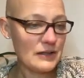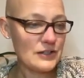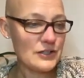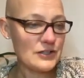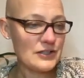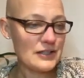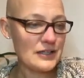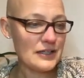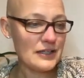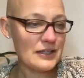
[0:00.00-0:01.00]
to
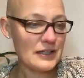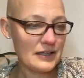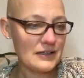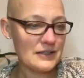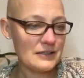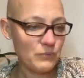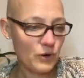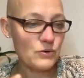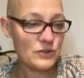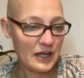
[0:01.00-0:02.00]
see this
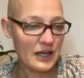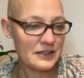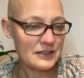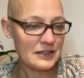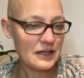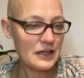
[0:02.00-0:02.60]
process.